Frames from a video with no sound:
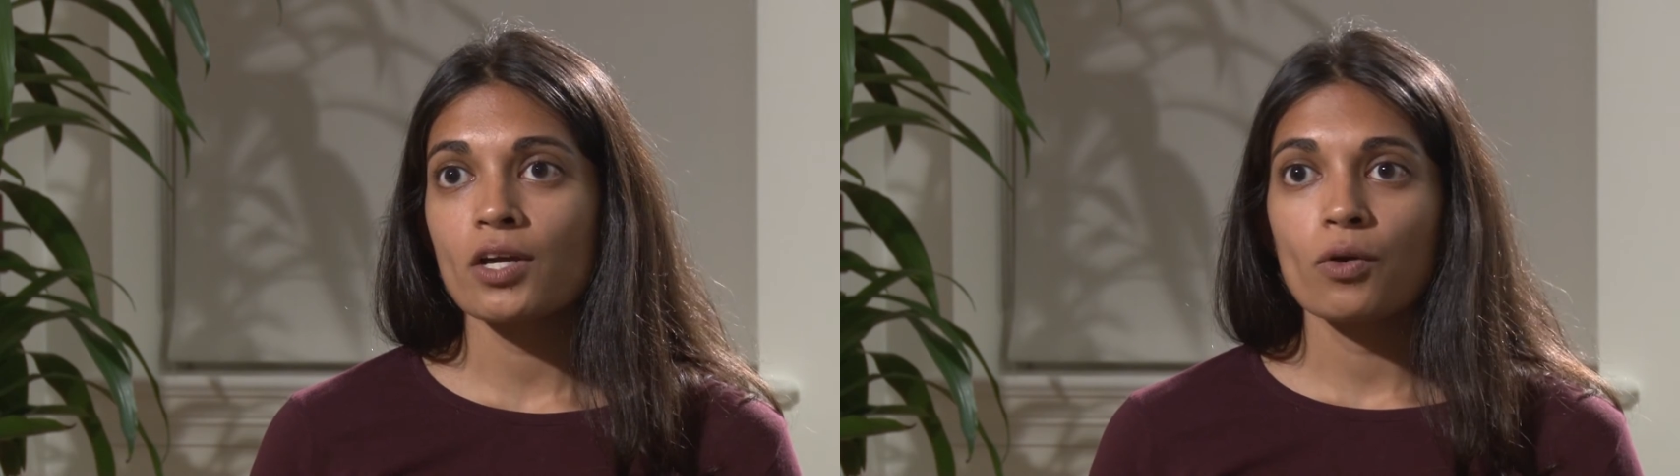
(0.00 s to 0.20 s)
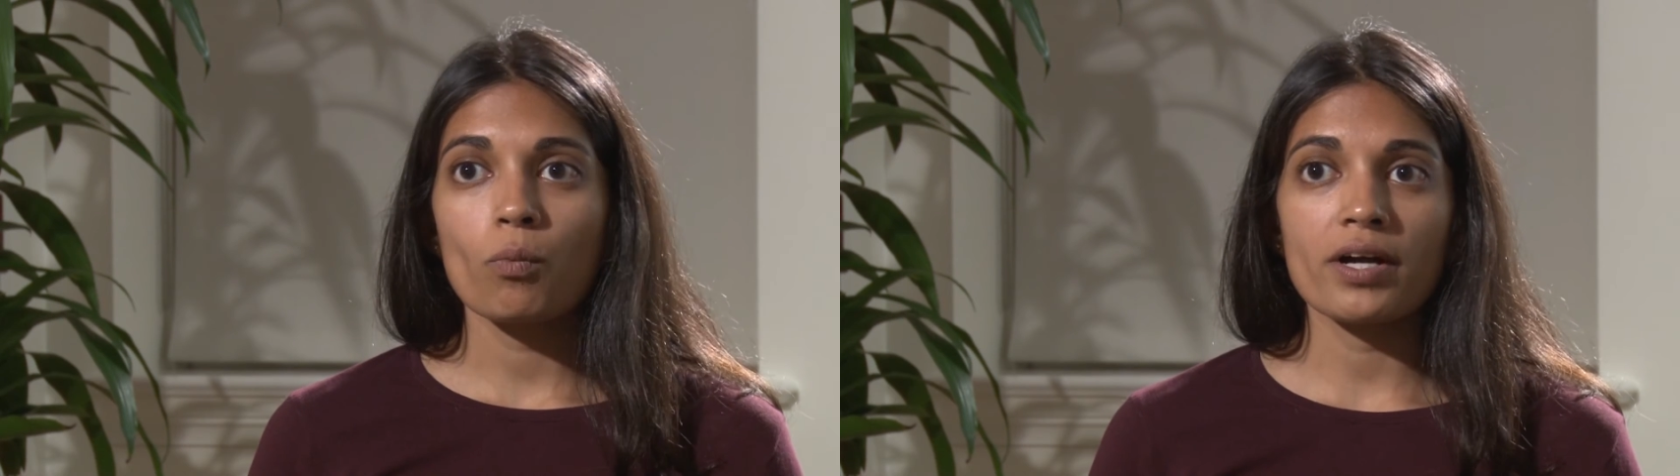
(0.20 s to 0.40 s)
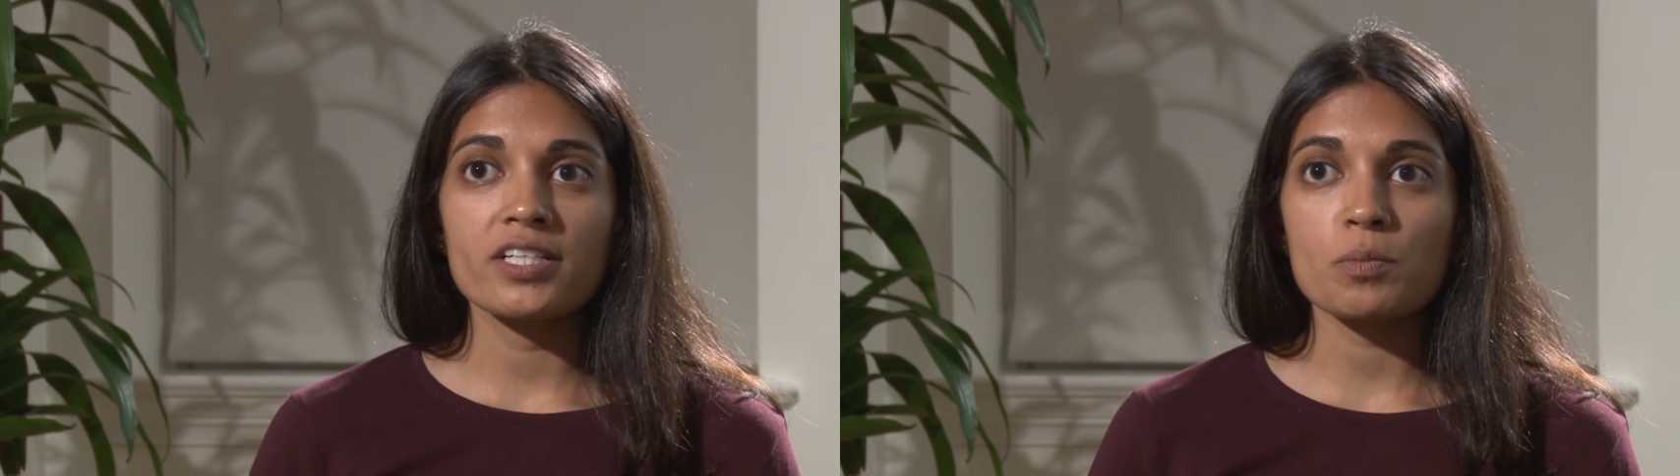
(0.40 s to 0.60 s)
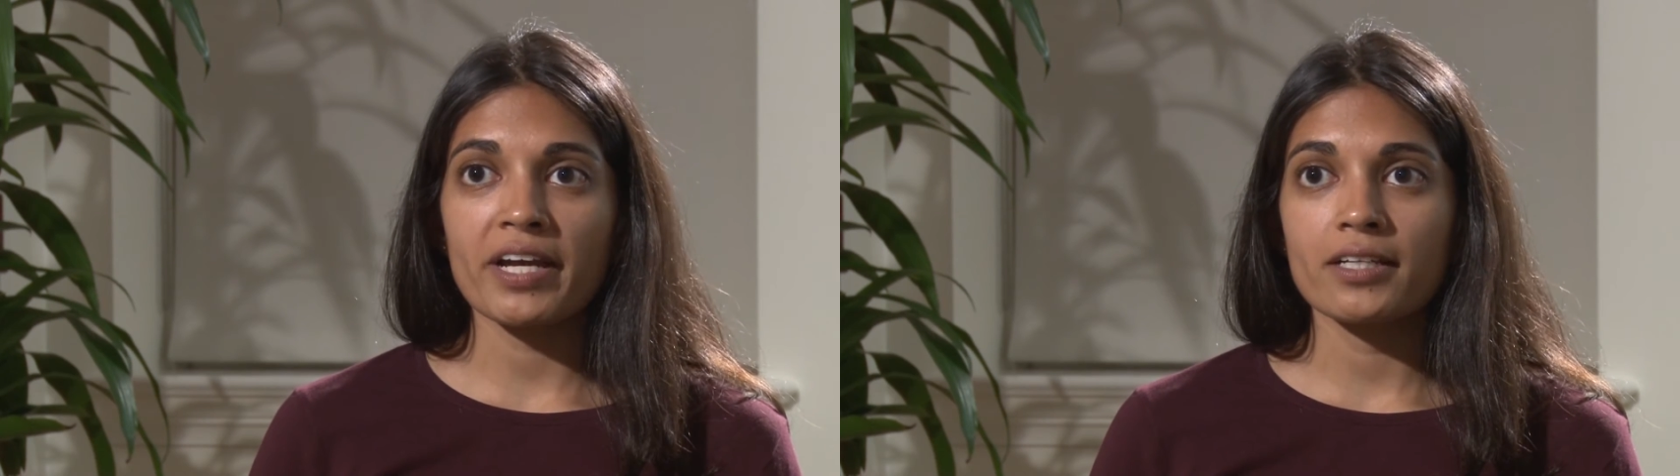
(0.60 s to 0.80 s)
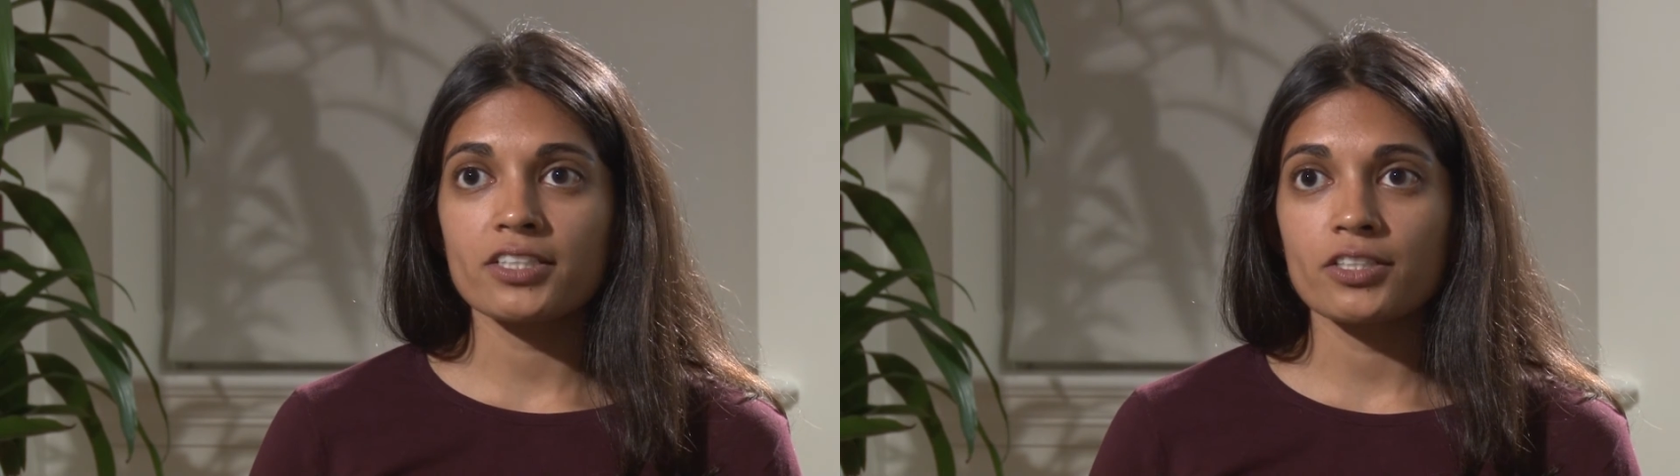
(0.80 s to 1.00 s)
One is by
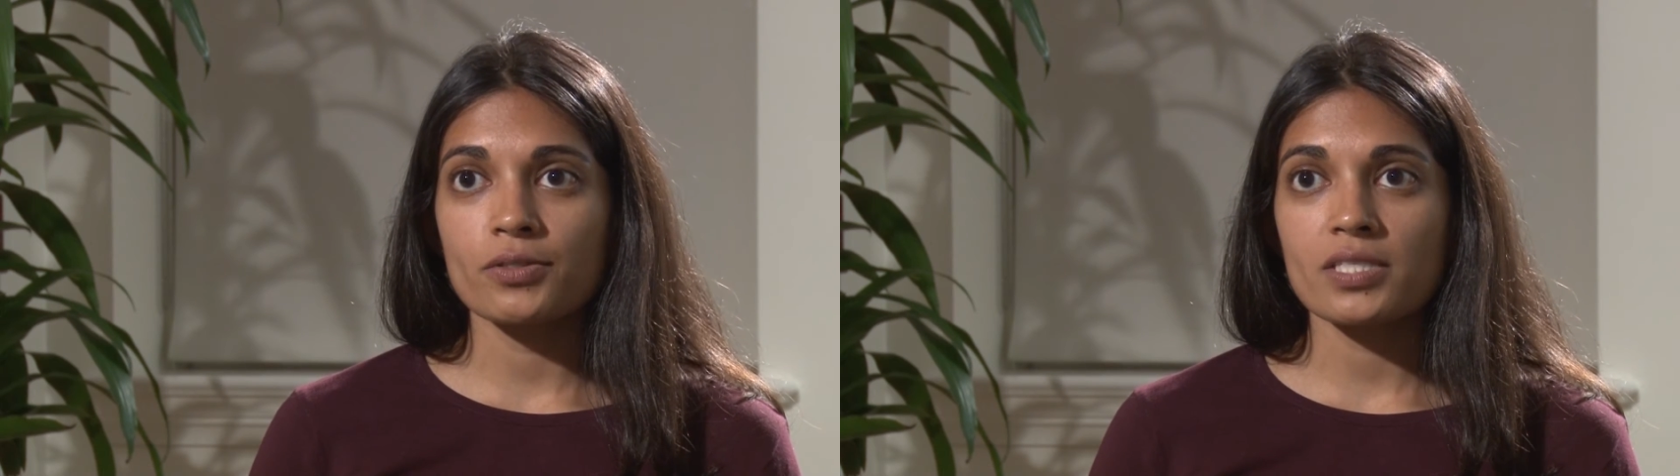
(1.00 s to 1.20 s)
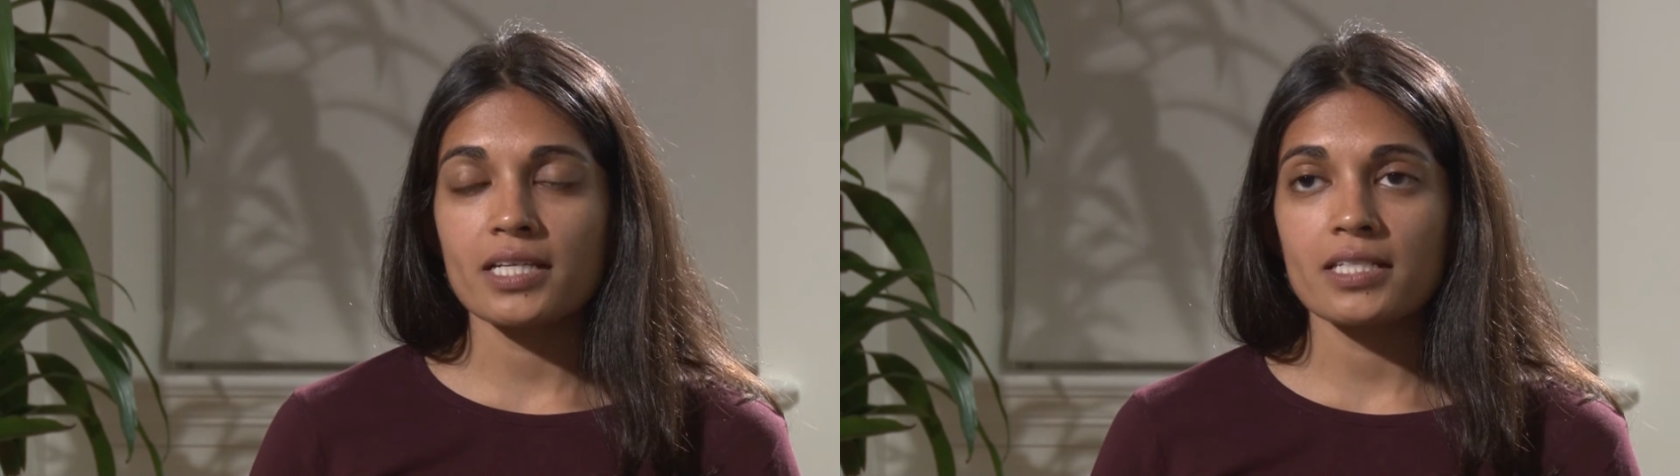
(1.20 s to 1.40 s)
introducing